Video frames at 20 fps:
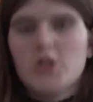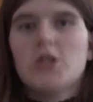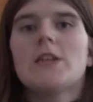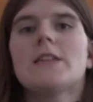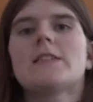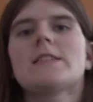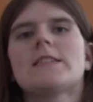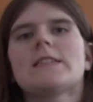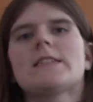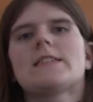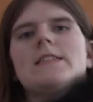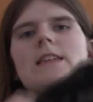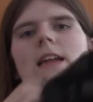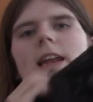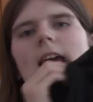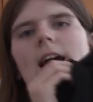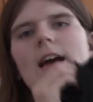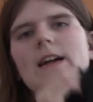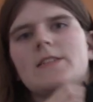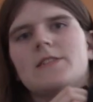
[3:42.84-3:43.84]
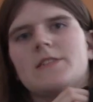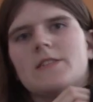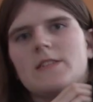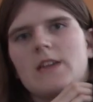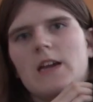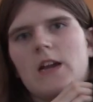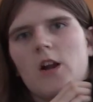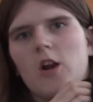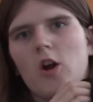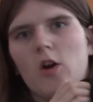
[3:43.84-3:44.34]
So this is the last
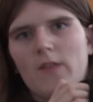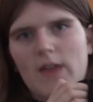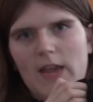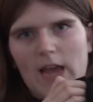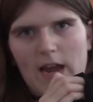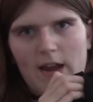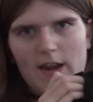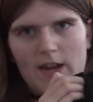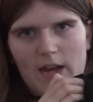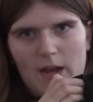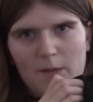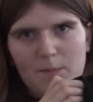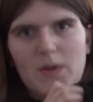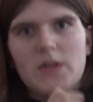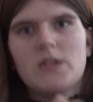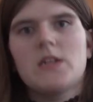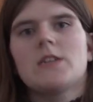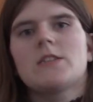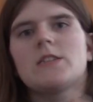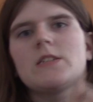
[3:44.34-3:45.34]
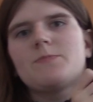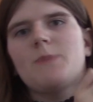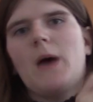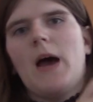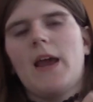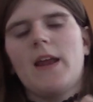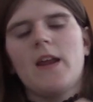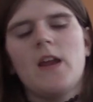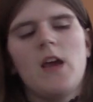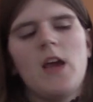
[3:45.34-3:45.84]
uh, clothing item that is
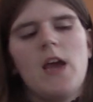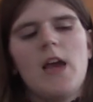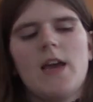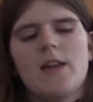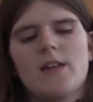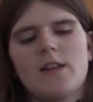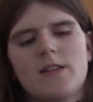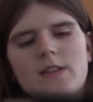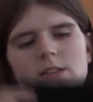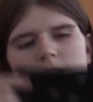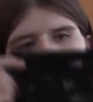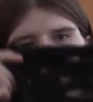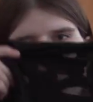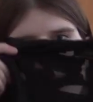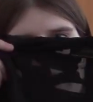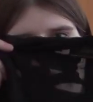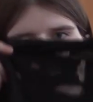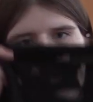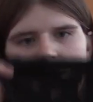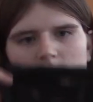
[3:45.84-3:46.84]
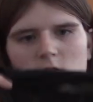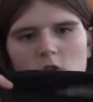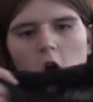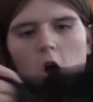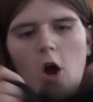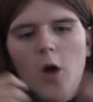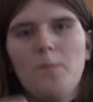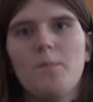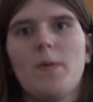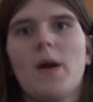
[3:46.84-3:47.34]
mine and it is black
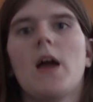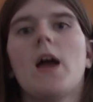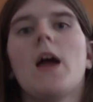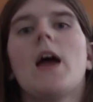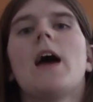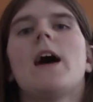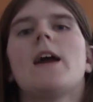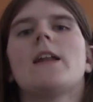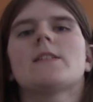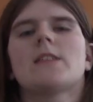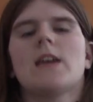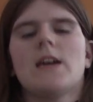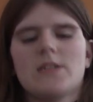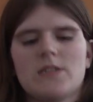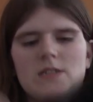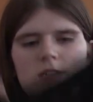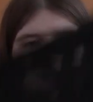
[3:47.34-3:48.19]
top and it has